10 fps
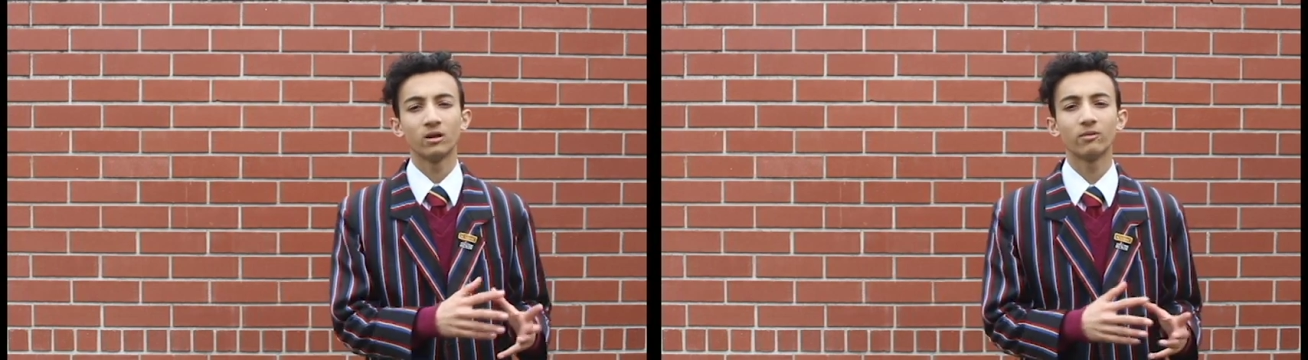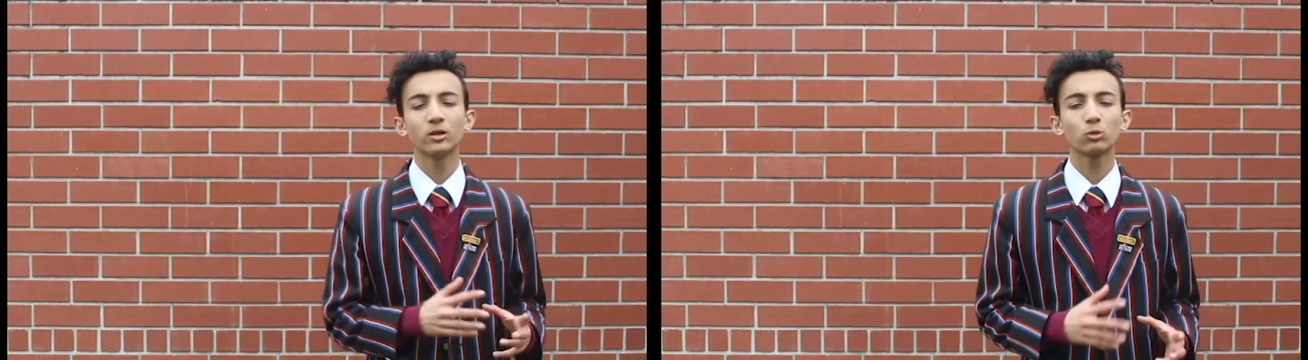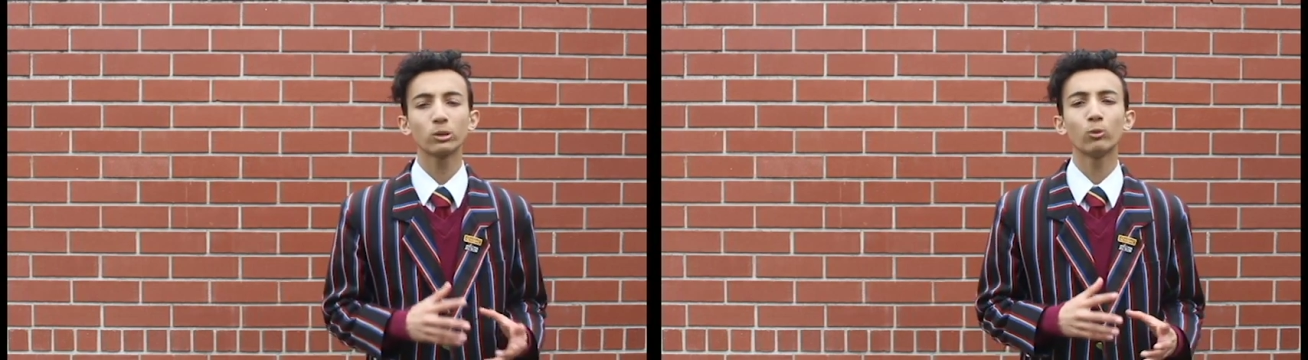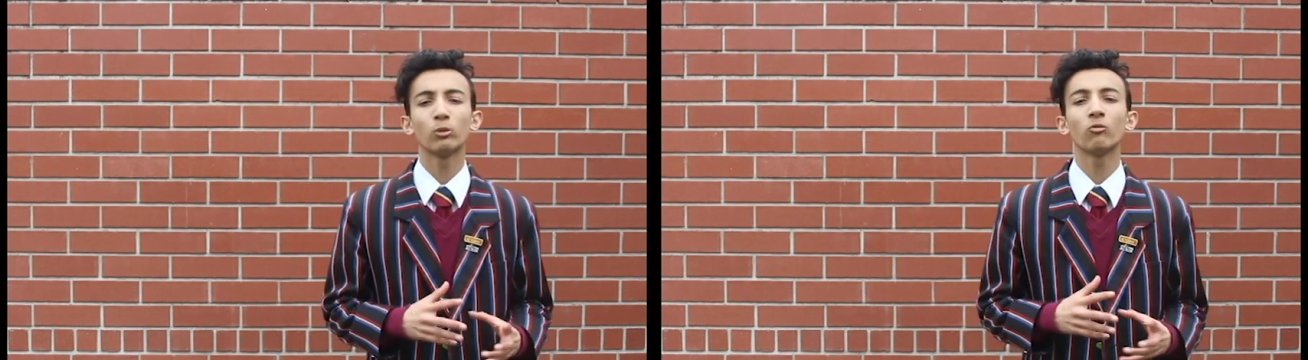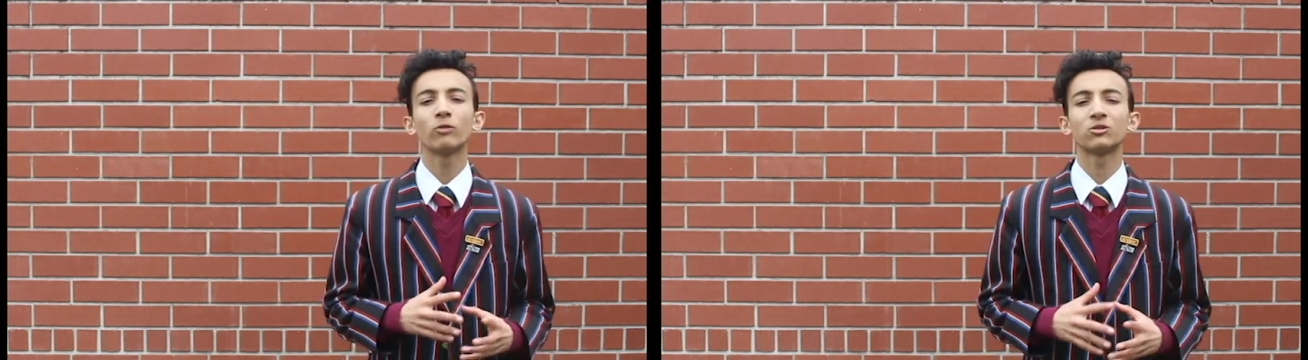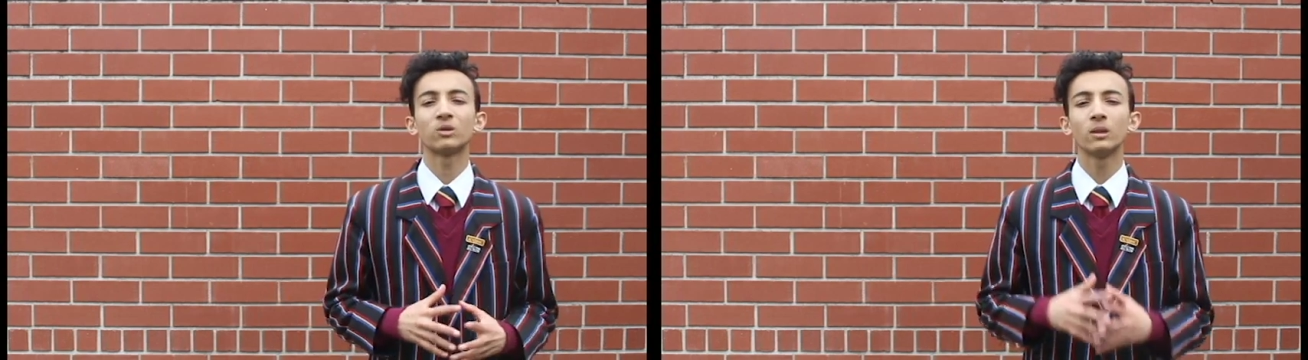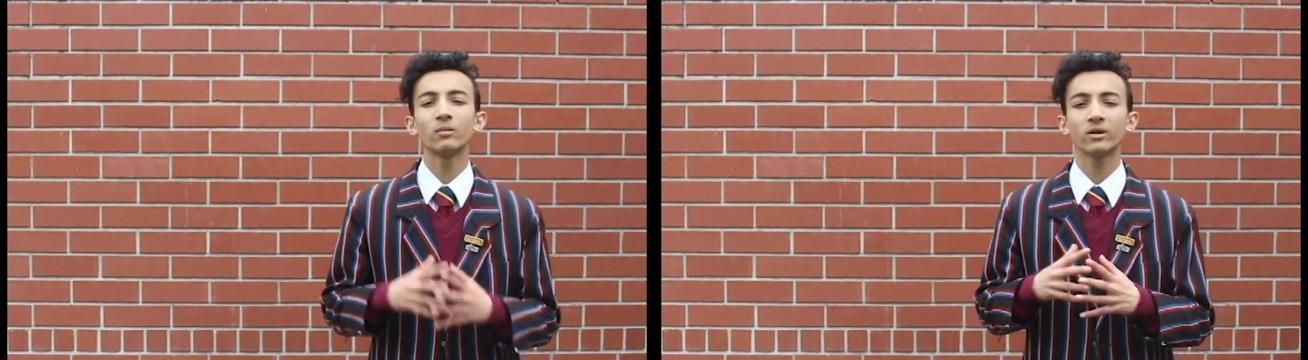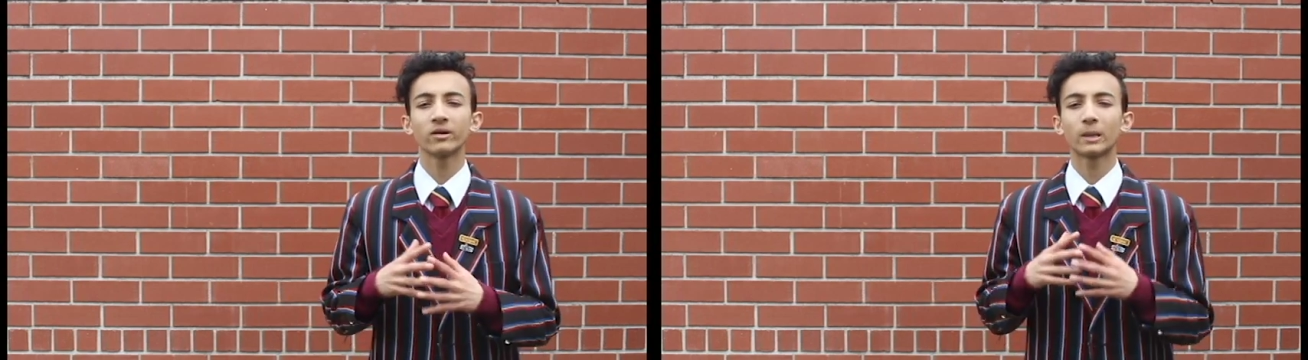Eventually, we'll reach a
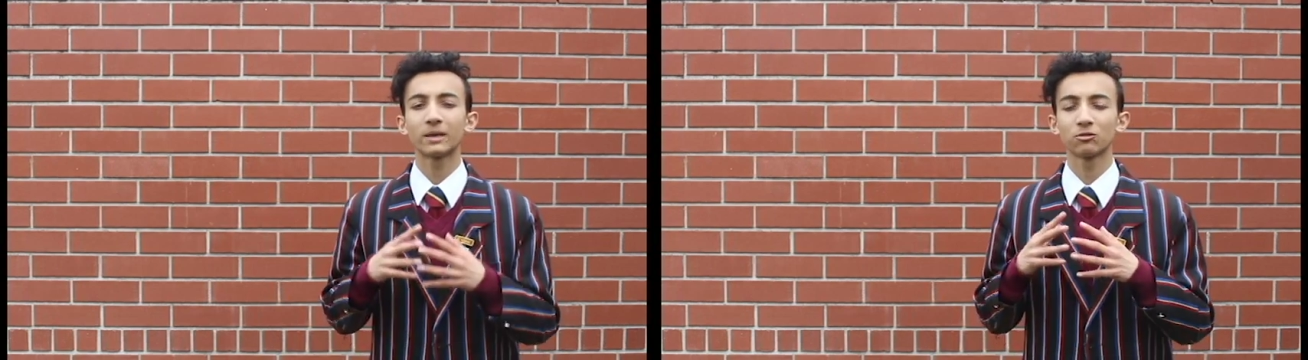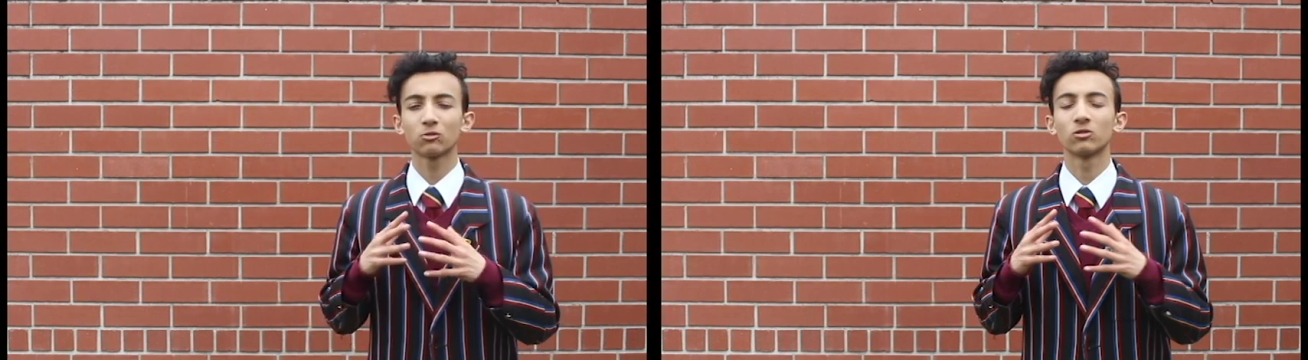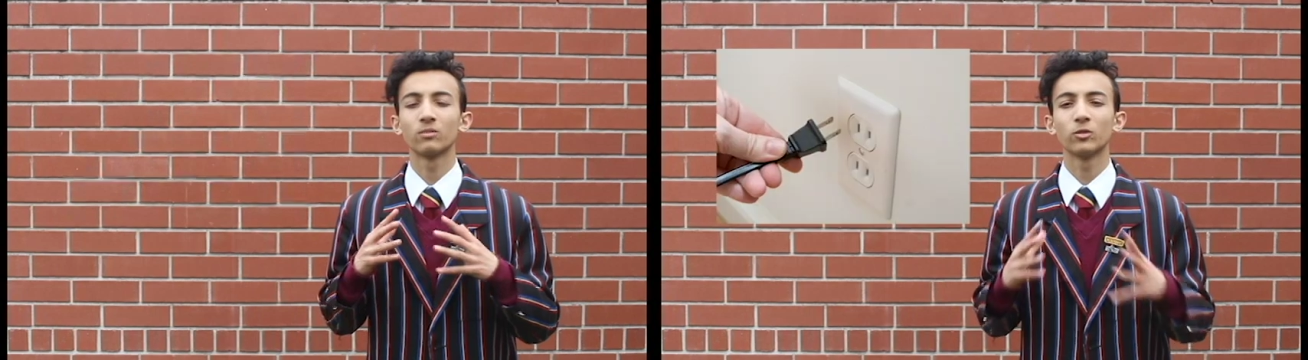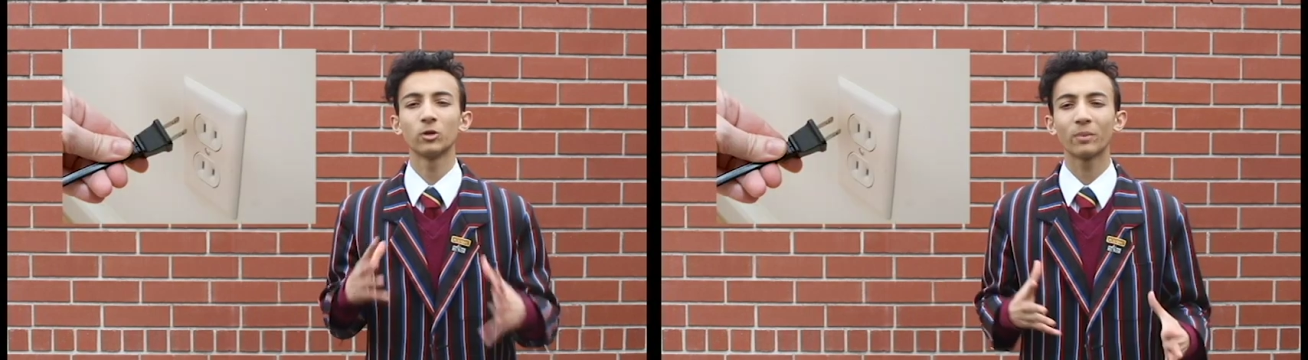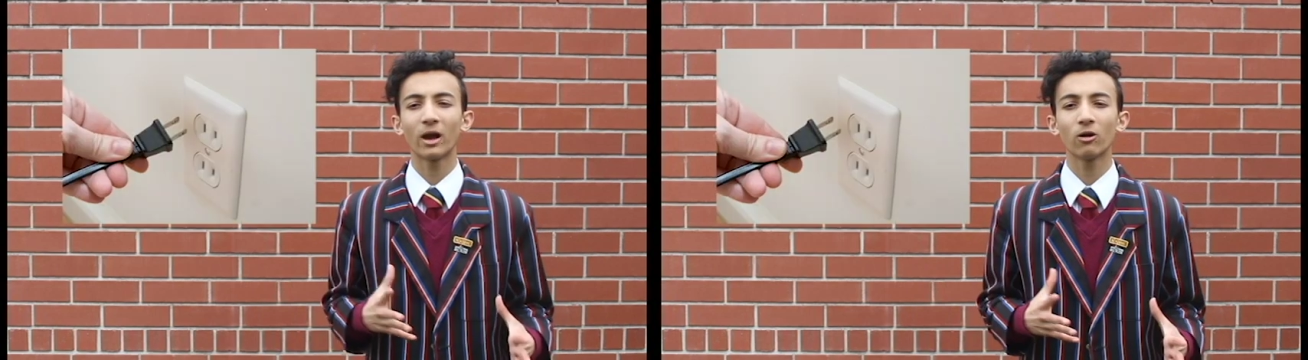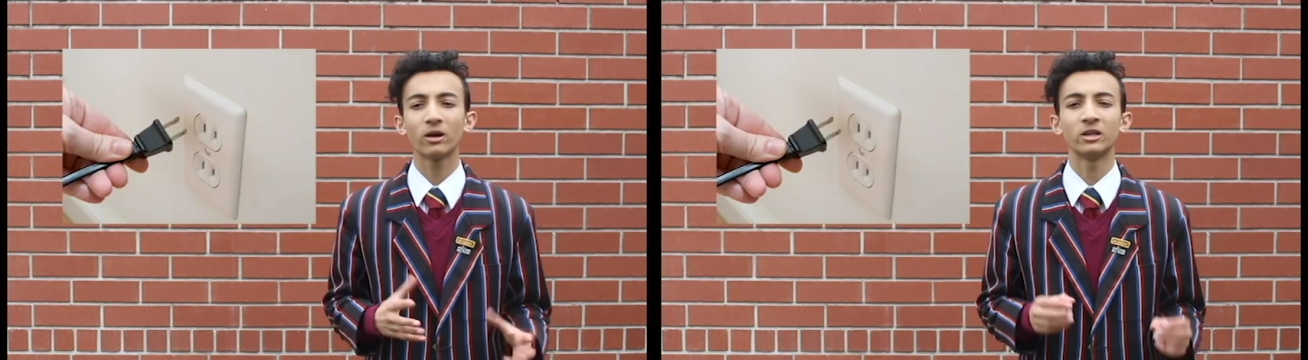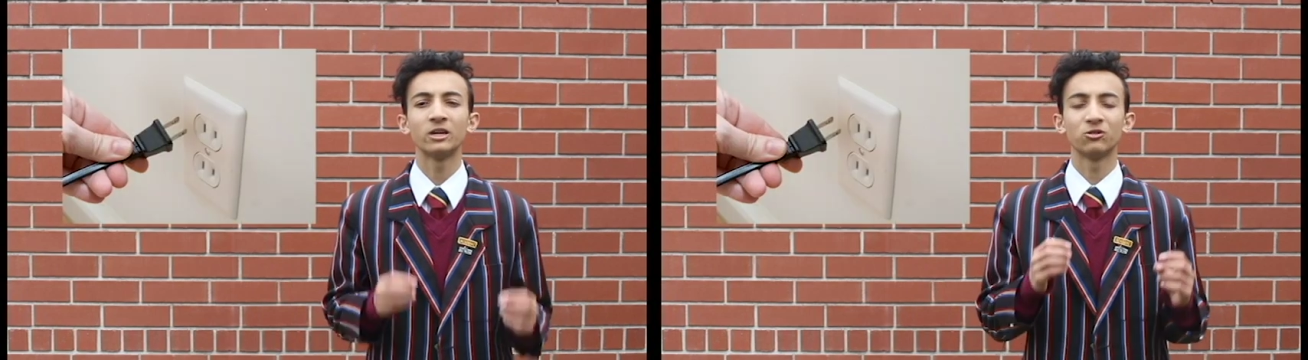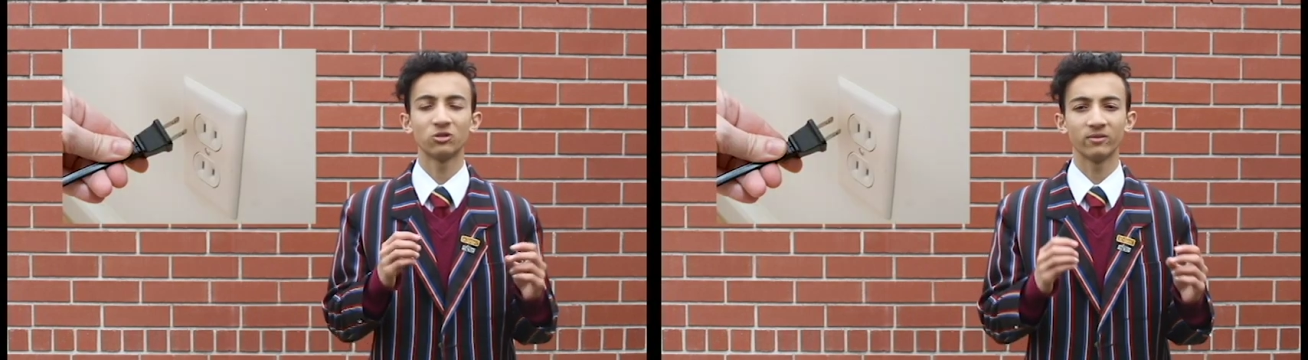limit in classical computing power and
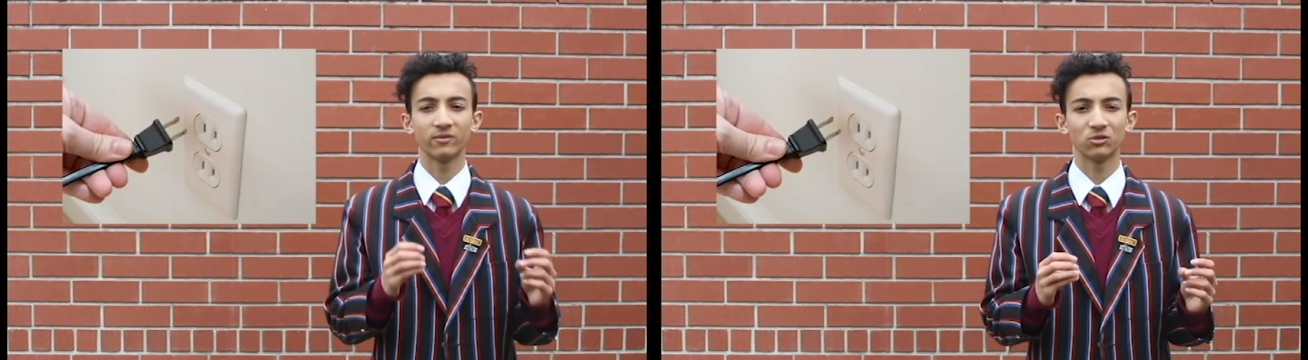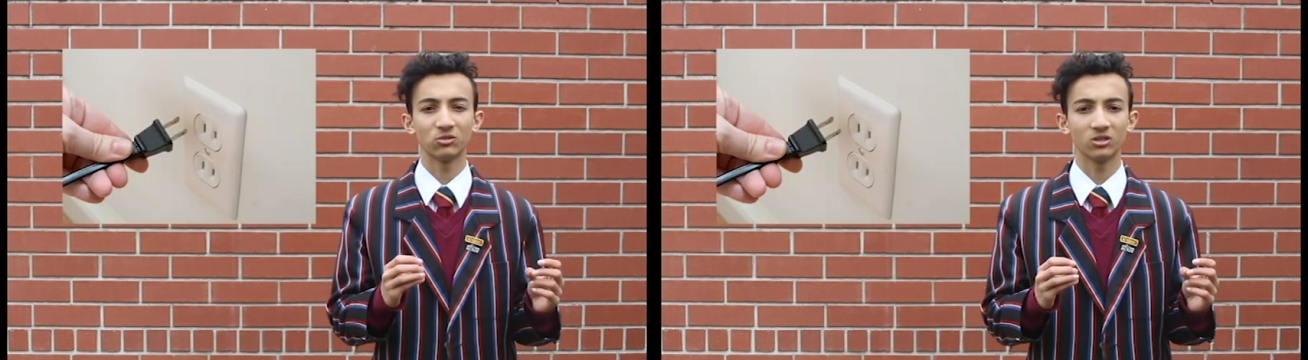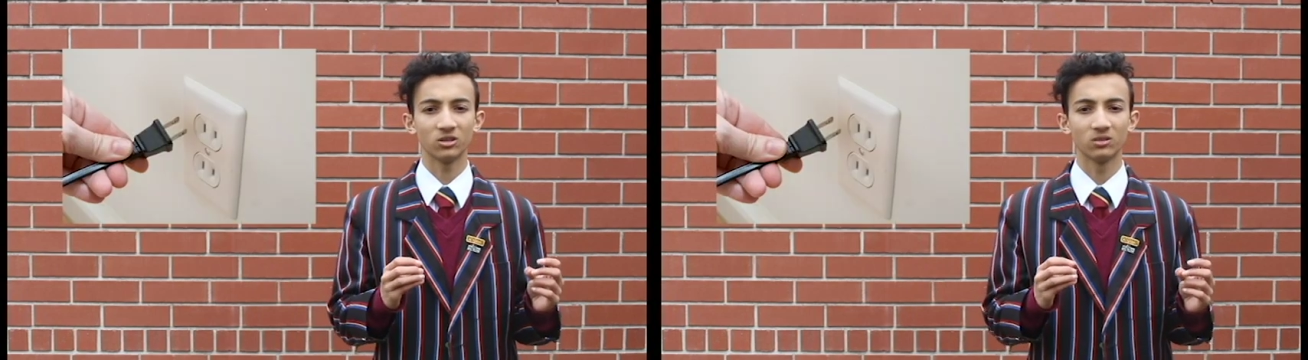energy efficiency.